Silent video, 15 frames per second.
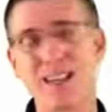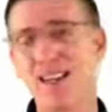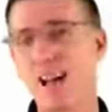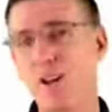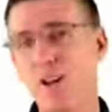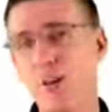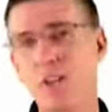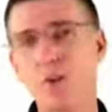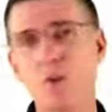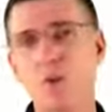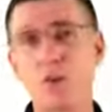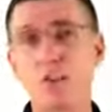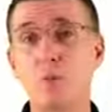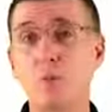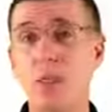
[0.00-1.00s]
Not only were
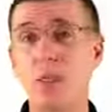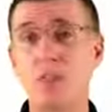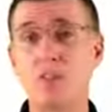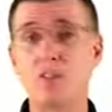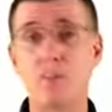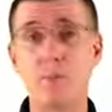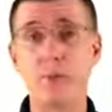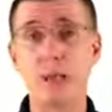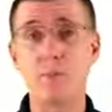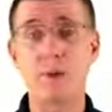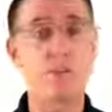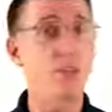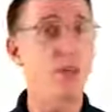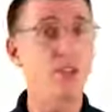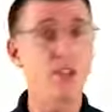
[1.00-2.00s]
these pieces of
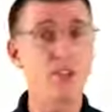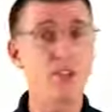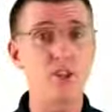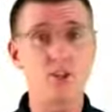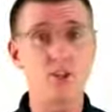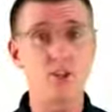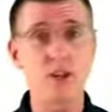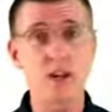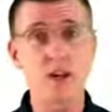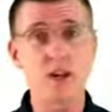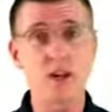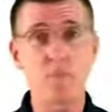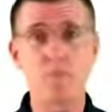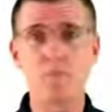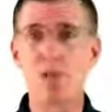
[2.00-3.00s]
paper much easier to carry,